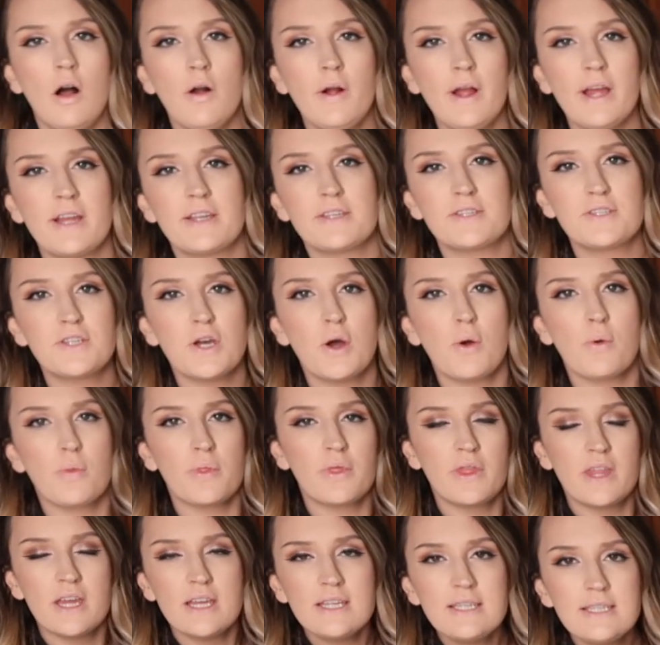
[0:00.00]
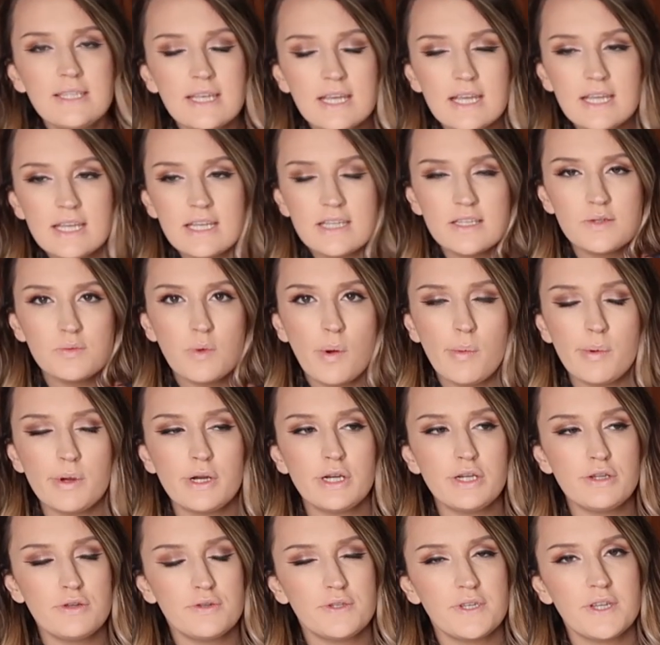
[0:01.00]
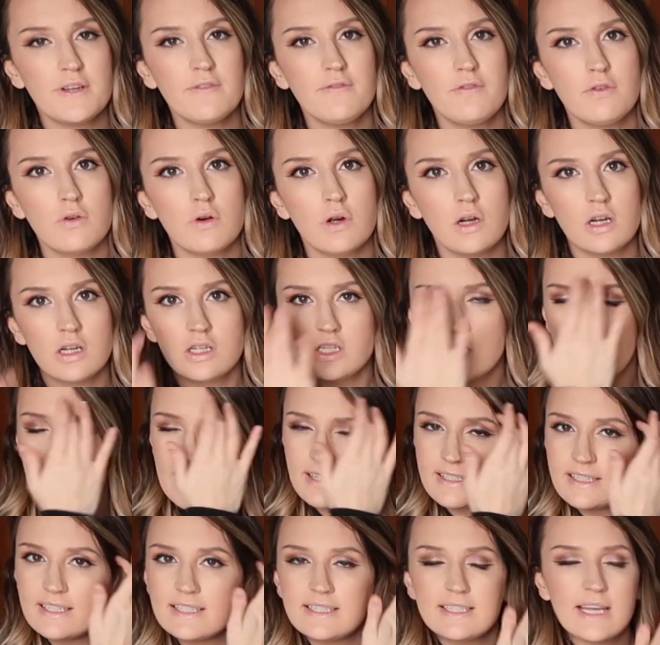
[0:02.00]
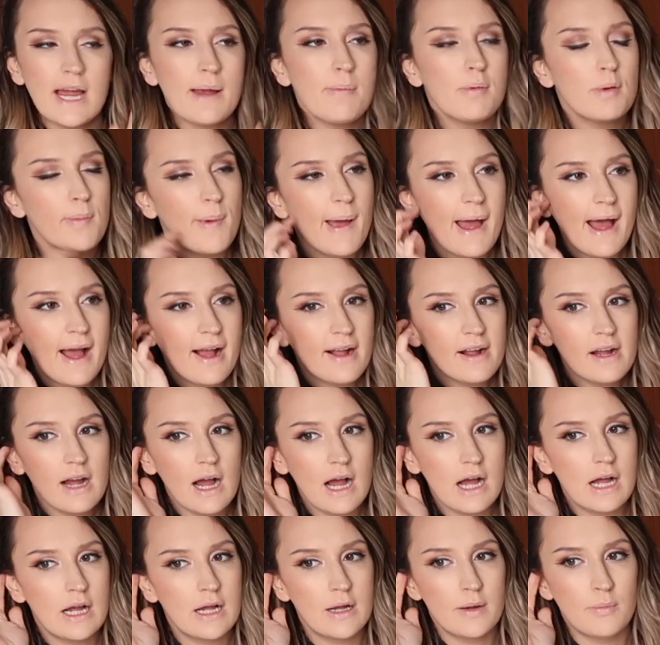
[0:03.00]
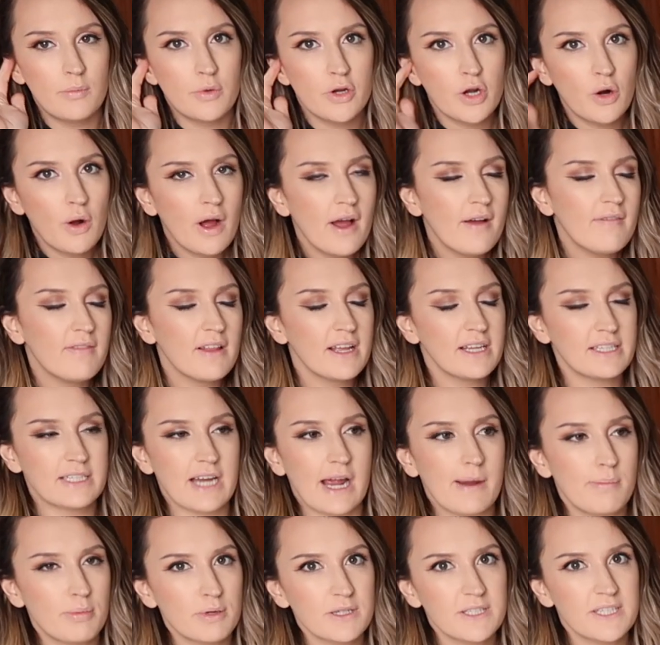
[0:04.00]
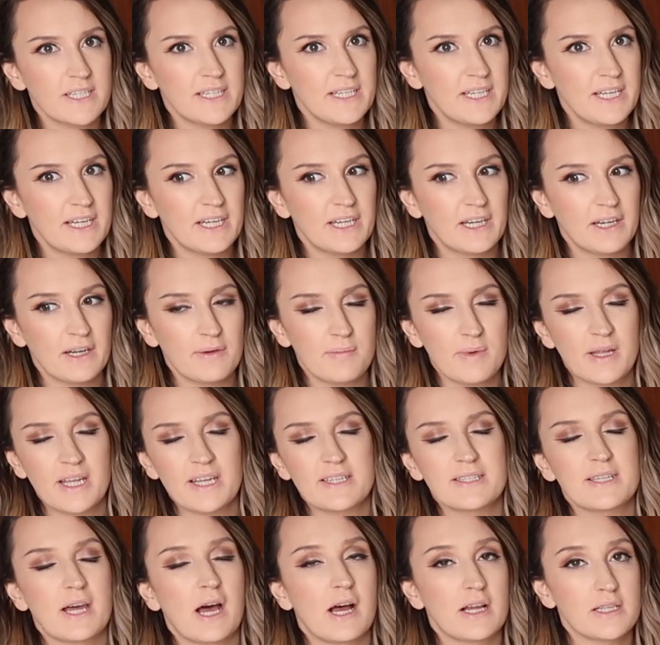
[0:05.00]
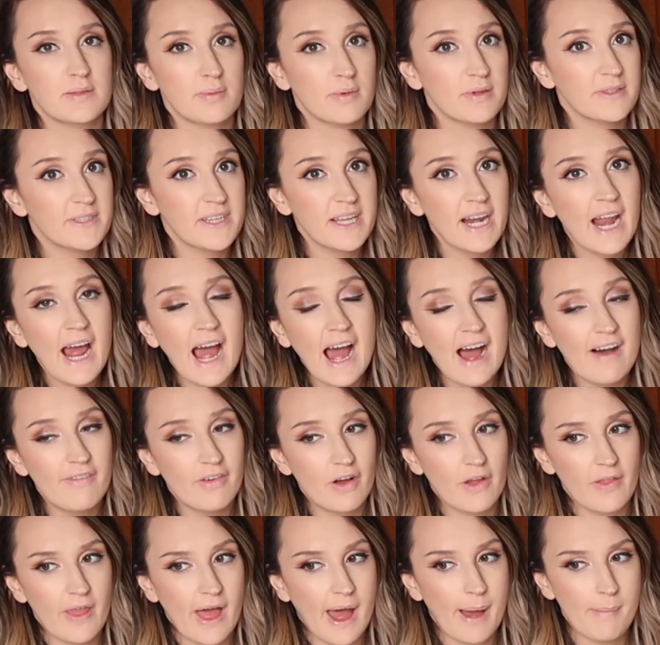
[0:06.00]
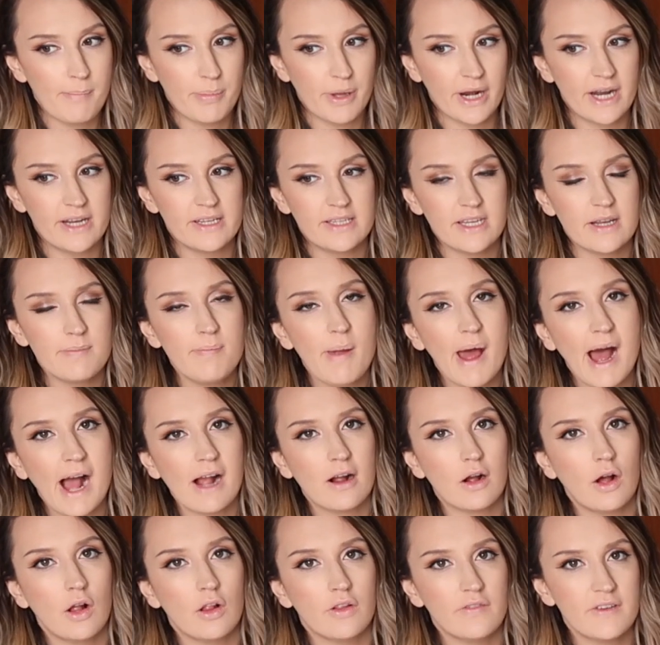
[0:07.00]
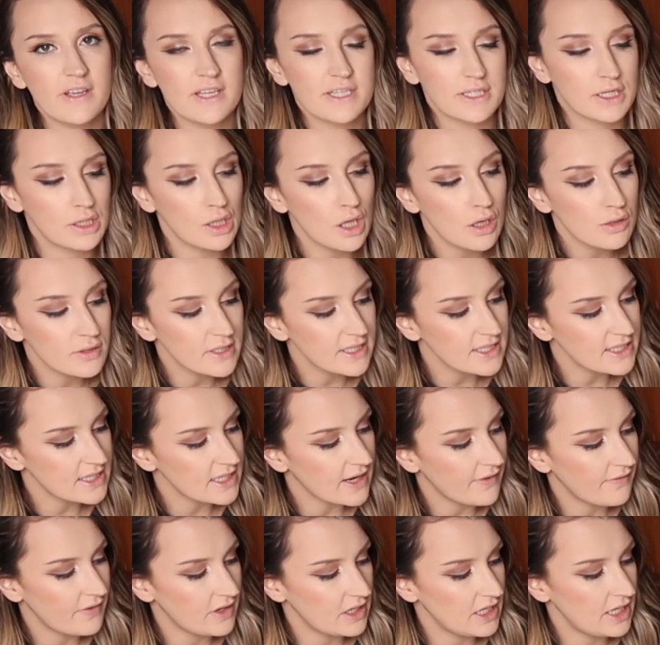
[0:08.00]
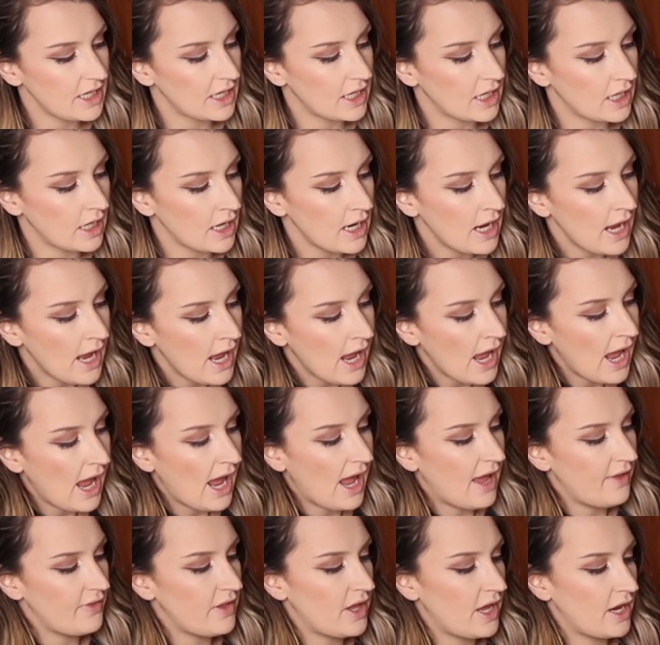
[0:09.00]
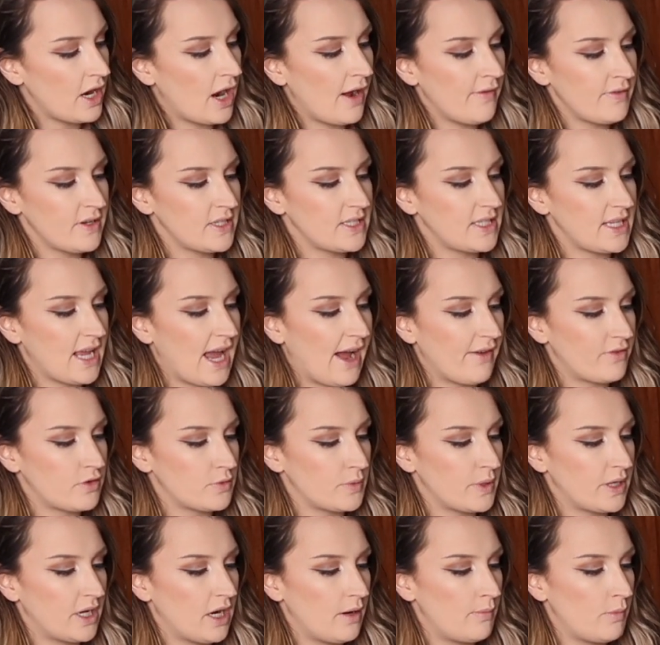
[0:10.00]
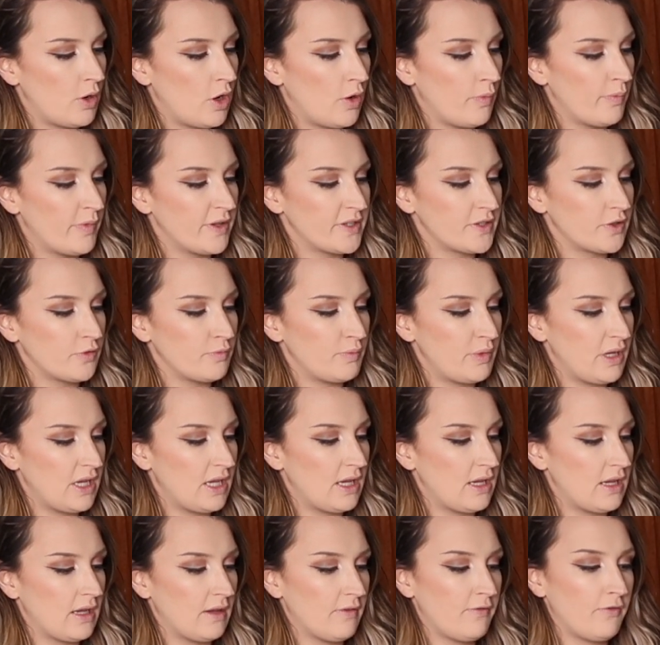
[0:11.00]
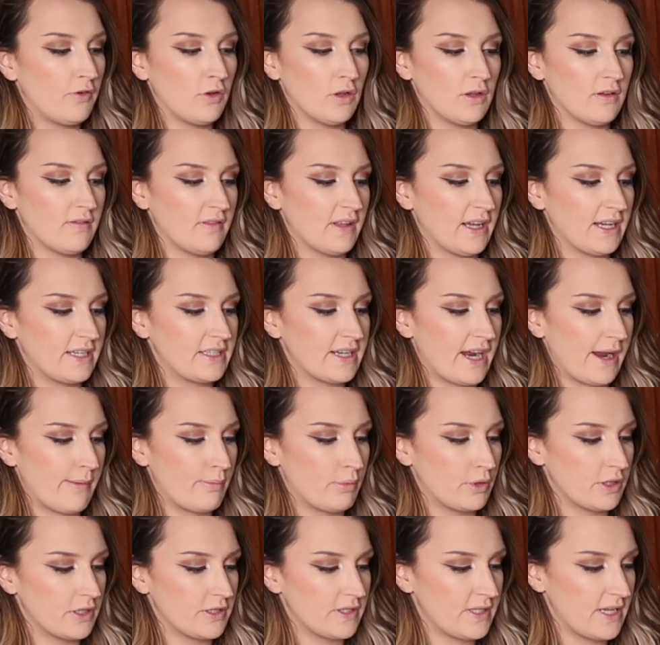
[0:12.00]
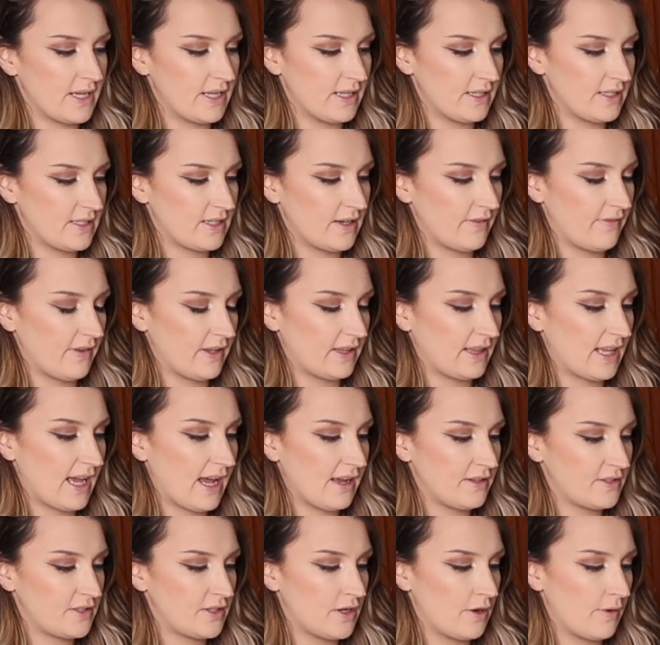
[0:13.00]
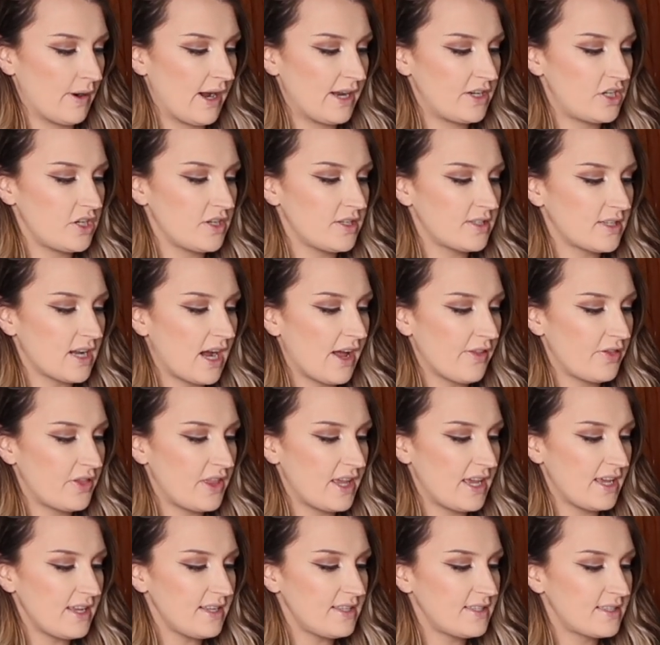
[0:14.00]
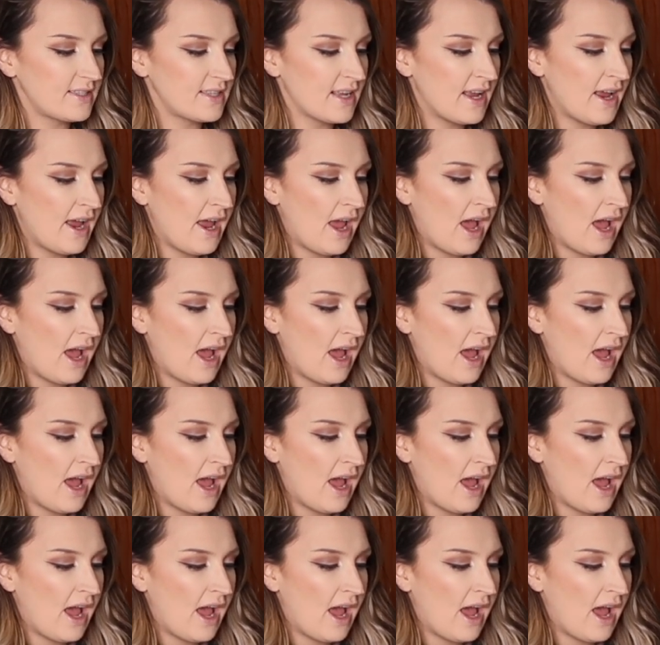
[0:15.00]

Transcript: Okay, so this is what we were using for Jax's diaper bag. We don't have like diapers in here because the hospital is gonna have all that, but I did pack all of his clothes and stuff in here. And then obviously after we come home, this will be full of like diapers and stuff like that. So I just got this.